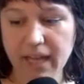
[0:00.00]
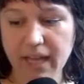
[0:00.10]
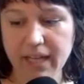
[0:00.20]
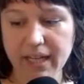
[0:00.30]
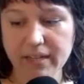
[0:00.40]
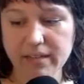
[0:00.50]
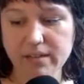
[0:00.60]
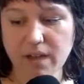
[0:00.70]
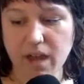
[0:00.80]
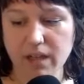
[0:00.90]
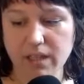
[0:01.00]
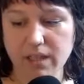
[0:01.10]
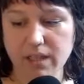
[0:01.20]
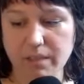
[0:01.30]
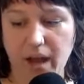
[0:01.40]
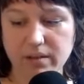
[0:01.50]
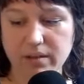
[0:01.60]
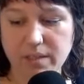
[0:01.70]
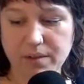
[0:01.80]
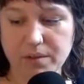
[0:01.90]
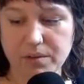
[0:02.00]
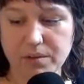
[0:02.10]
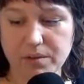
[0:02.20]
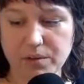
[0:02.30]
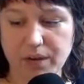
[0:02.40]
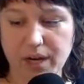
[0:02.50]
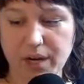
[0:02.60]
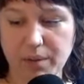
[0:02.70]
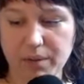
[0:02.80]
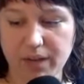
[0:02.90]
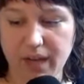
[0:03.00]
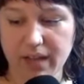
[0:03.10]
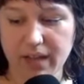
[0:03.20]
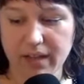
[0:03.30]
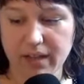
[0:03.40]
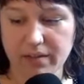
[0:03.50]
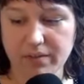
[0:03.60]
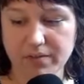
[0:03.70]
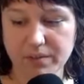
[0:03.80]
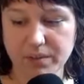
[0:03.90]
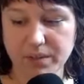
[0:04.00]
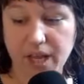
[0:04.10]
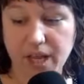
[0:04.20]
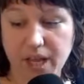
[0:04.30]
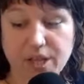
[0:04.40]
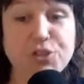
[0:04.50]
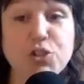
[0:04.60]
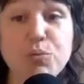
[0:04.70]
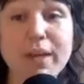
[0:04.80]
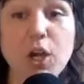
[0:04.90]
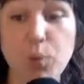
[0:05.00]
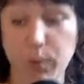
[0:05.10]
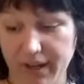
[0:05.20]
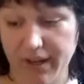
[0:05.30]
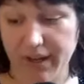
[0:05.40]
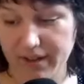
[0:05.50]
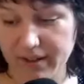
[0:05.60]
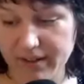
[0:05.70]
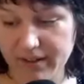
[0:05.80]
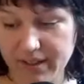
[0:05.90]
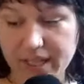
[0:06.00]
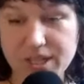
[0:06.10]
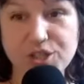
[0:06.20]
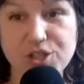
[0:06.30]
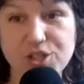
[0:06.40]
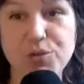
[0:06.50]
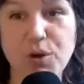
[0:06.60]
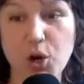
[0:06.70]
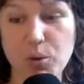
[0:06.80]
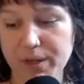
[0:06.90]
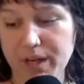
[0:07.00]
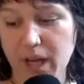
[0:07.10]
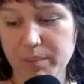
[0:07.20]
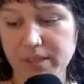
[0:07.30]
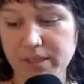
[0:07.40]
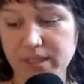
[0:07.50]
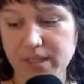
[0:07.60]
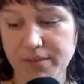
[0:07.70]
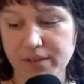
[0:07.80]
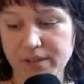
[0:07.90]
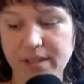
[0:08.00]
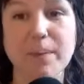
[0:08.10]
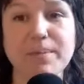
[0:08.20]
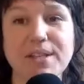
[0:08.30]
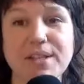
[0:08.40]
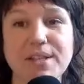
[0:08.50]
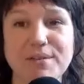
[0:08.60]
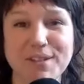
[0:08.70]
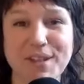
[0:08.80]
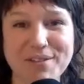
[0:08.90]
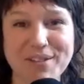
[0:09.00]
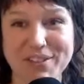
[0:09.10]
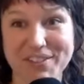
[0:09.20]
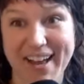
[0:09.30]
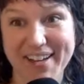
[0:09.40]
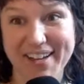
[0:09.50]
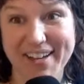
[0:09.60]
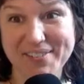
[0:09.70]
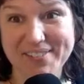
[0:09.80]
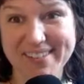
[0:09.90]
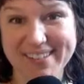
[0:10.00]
and it talked about some of the, the great quote that I loved was to be queer is to open up different types of love in your life.